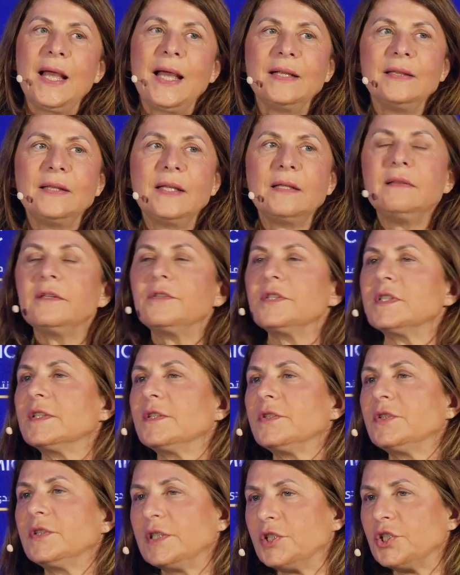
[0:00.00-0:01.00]
And then there's
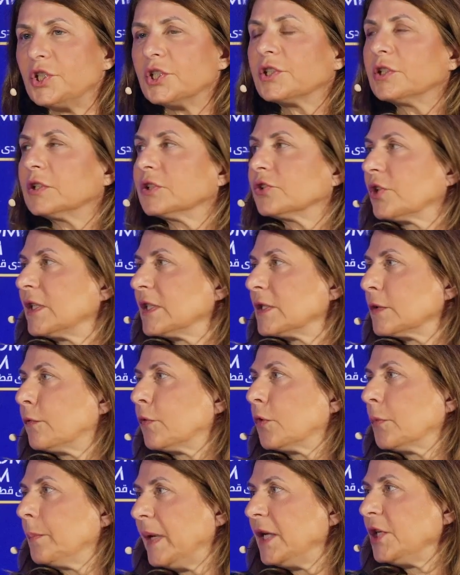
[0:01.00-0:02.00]
the digital
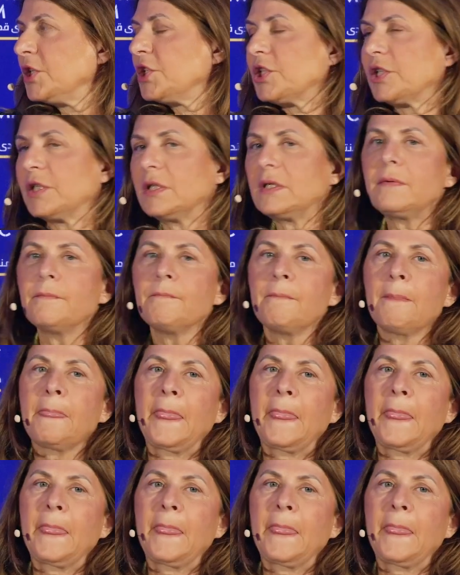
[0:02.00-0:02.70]
transformation.